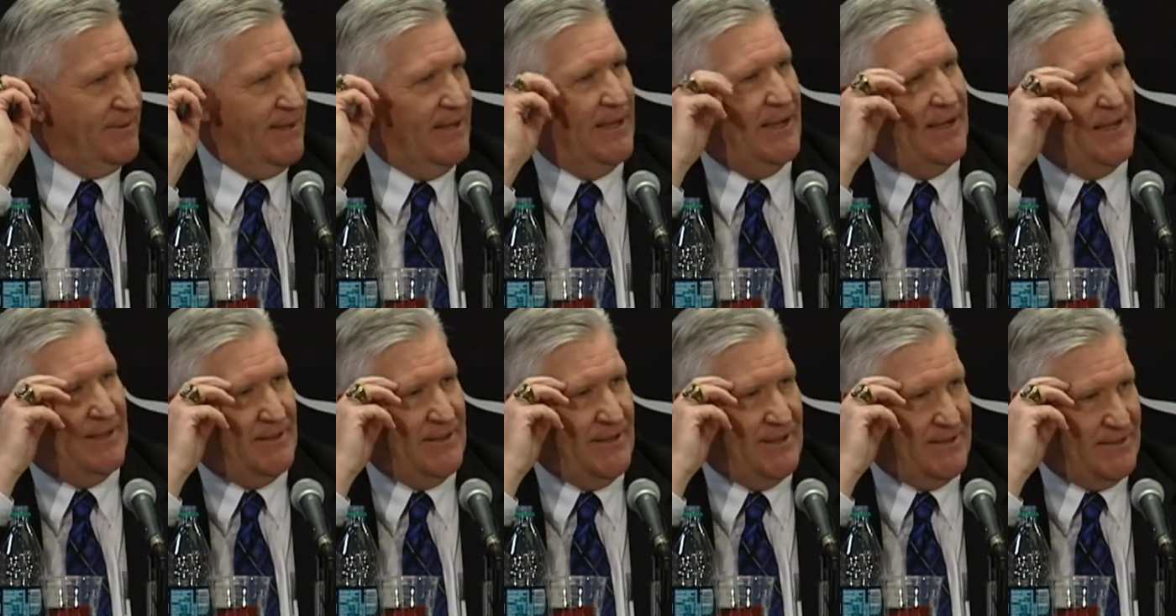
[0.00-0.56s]
I
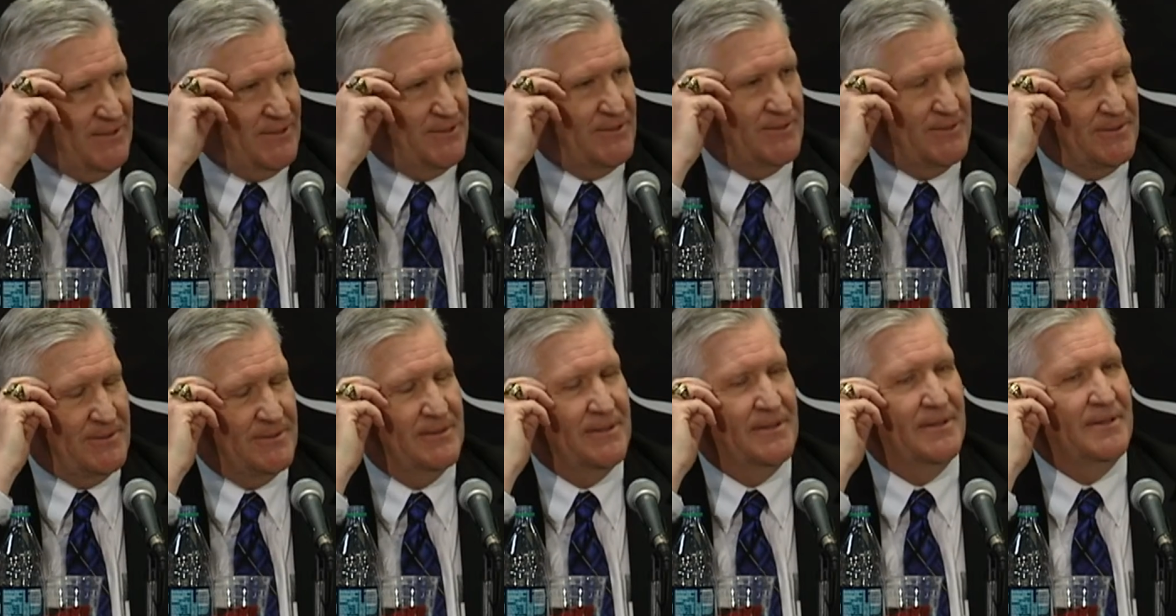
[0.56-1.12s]
think this,
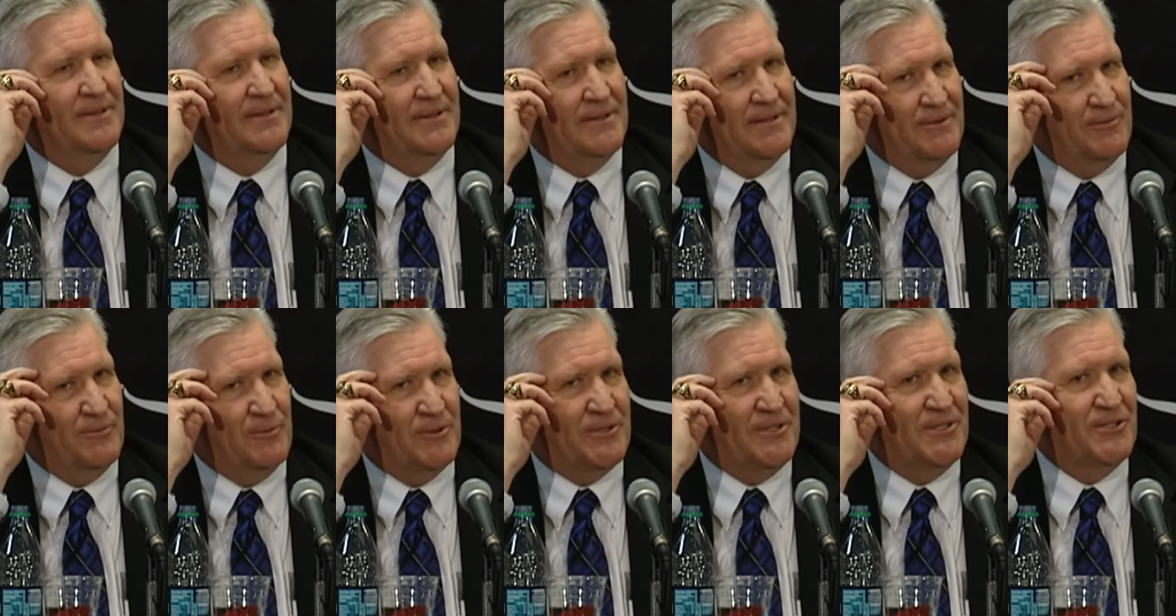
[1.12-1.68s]

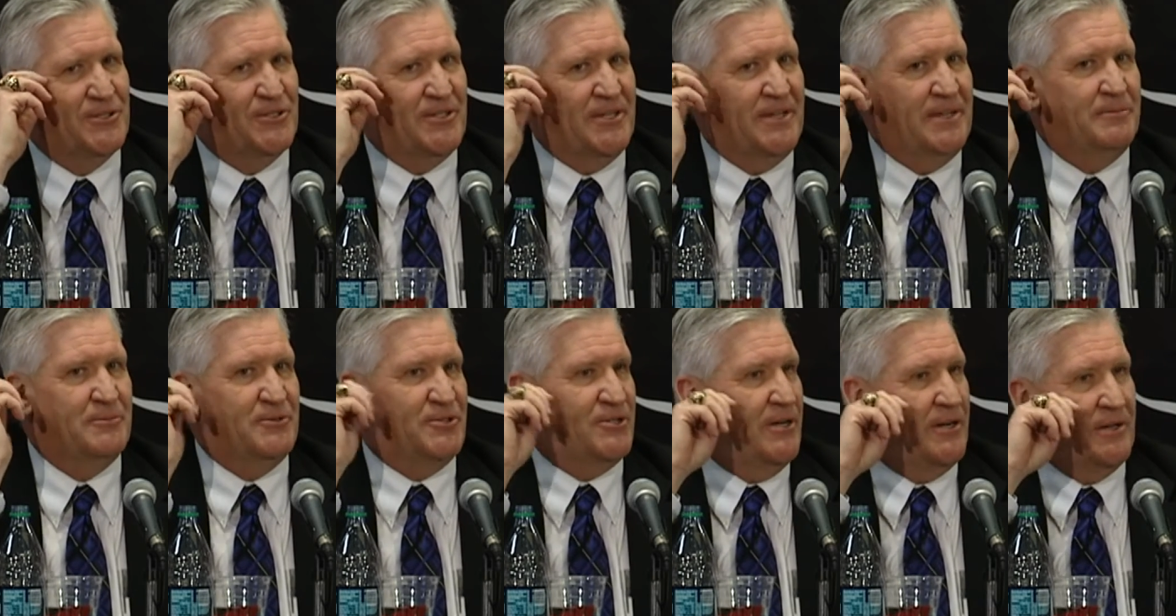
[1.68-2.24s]
what this
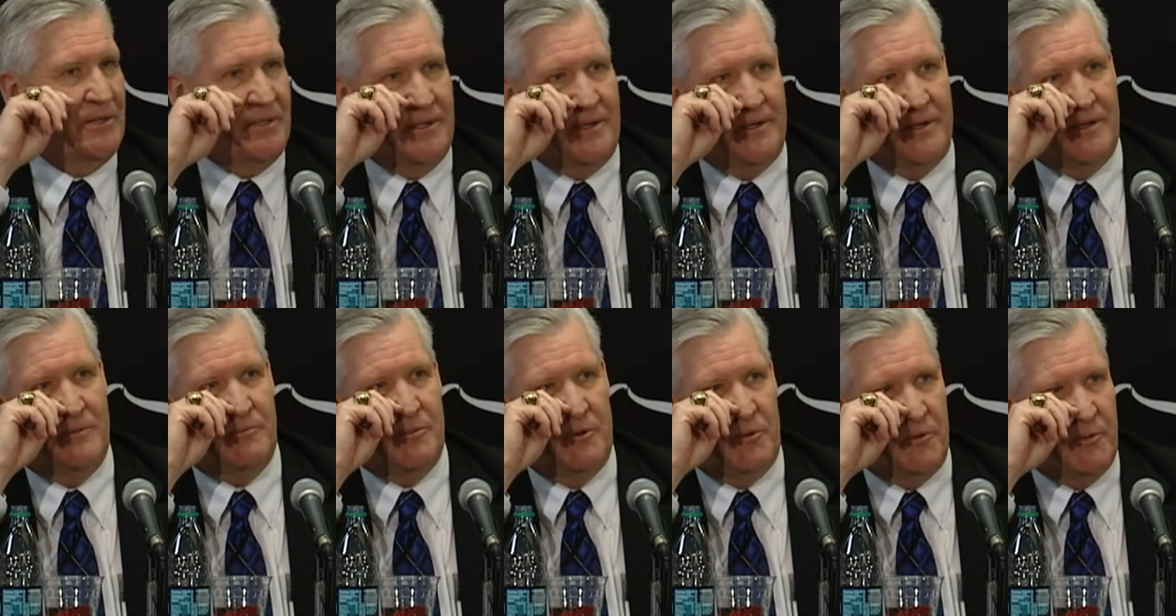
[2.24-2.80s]
team started the year
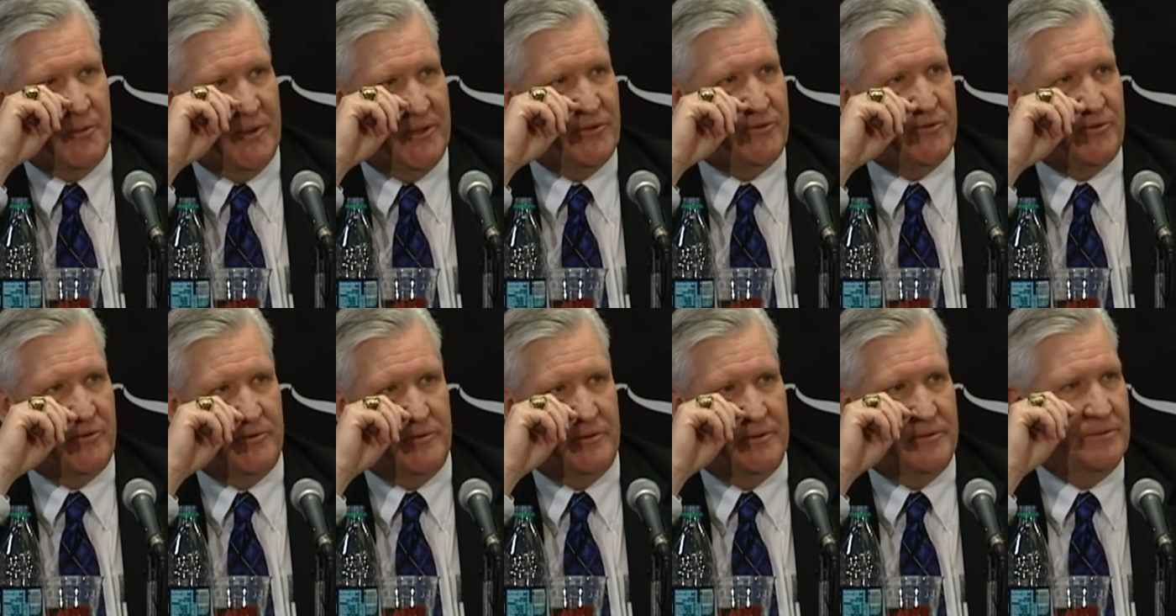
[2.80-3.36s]
and what we went
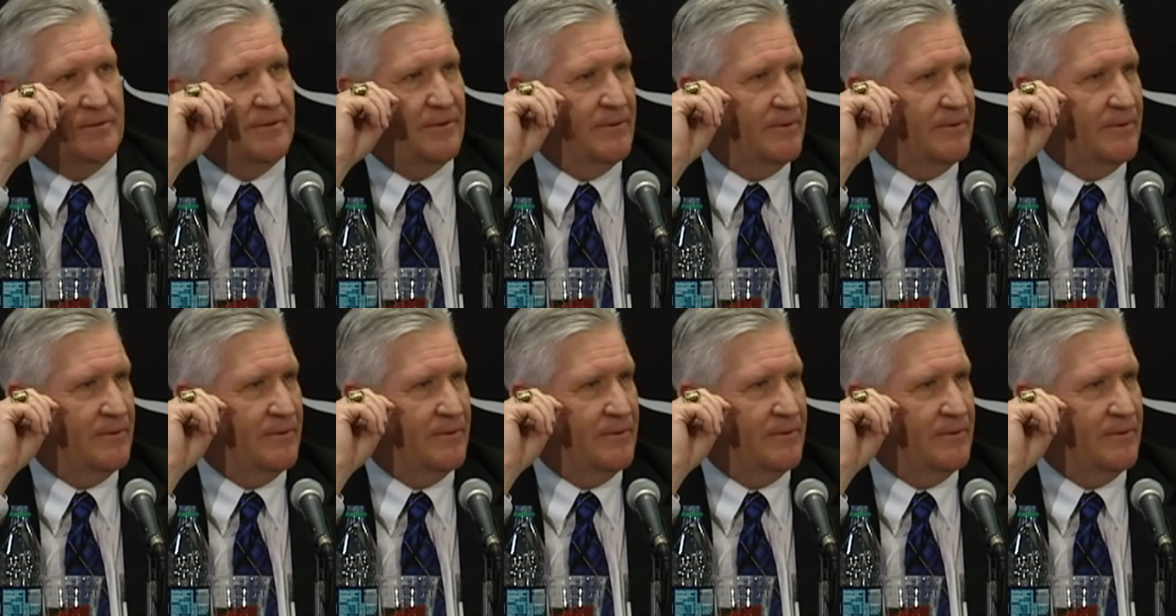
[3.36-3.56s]
through